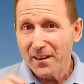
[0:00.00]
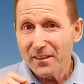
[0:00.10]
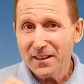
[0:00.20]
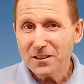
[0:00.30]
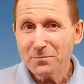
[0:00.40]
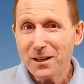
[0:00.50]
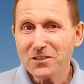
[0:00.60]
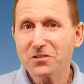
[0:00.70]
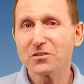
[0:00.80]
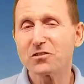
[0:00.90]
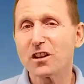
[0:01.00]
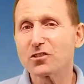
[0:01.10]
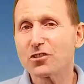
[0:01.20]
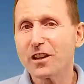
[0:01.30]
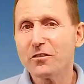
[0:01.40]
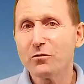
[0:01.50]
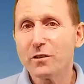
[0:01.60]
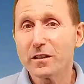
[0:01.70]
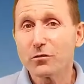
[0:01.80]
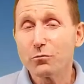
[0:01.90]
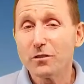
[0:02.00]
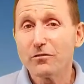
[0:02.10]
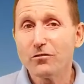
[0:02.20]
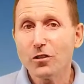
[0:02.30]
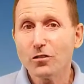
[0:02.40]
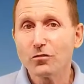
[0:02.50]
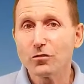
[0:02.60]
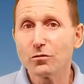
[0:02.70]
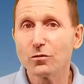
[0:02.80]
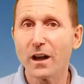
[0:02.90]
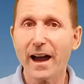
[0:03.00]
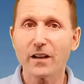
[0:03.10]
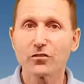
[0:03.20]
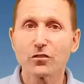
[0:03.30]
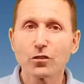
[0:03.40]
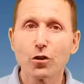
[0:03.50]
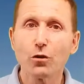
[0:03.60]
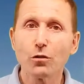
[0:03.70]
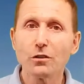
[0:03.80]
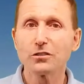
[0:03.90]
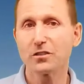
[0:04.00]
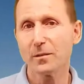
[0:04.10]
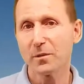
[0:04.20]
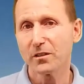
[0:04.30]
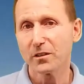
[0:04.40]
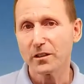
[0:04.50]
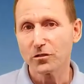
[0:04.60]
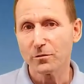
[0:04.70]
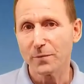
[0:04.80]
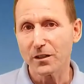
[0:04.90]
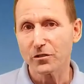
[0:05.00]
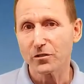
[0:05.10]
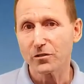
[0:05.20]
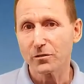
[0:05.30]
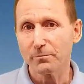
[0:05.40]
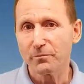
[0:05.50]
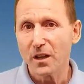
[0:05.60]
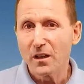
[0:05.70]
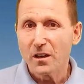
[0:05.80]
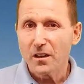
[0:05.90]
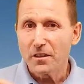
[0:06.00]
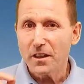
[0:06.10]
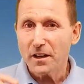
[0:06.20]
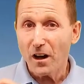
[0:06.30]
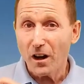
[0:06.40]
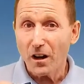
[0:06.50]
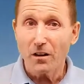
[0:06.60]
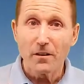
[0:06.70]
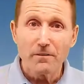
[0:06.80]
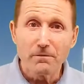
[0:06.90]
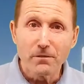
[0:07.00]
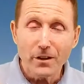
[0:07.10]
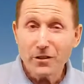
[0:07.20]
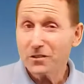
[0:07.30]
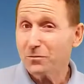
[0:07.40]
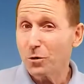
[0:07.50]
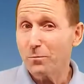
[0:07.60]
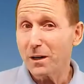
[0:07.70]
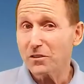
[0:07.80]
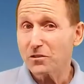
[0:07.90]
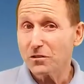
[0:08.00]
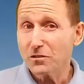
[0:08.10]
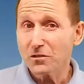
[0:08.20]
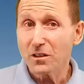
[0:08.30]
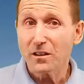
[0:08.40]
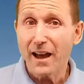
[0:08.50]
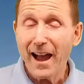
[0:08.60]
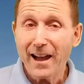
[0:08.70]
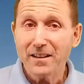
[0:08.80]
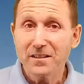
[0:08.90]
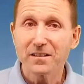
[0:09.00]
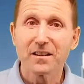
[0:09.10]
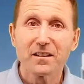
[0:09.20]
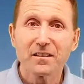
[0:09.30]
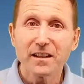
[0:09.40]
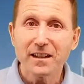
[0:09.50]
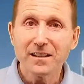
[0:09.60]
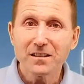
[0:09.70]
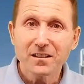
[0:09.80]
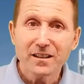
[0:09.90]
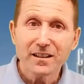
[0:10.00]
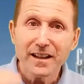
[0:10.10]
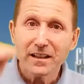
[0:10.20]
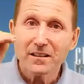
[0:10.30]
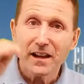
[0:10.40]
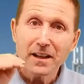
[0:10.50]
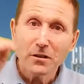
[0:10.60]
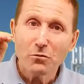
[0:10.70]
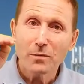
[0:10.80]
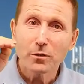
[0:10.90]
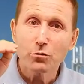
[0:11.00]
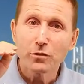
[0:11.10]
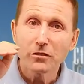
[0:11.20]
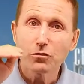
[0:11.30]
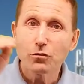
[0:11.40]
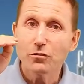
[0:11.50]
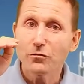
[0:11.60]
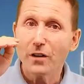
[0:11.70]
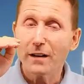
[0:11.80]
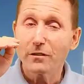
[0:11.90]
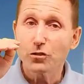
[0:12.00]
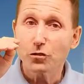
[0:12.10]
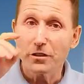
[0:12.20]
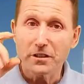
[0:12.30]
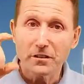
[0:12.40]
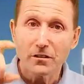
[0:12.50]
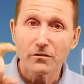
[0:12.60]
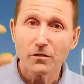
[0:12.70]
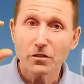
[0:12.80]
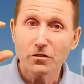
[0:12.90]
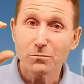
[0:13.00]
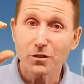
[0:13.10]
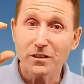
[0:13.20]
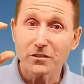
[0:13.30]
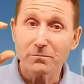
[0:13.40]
These muscles are generally referred to as core stabilization muscles. They are very small muscles and they interconnect anywhere between 2 to 5 adjoining vertebrae.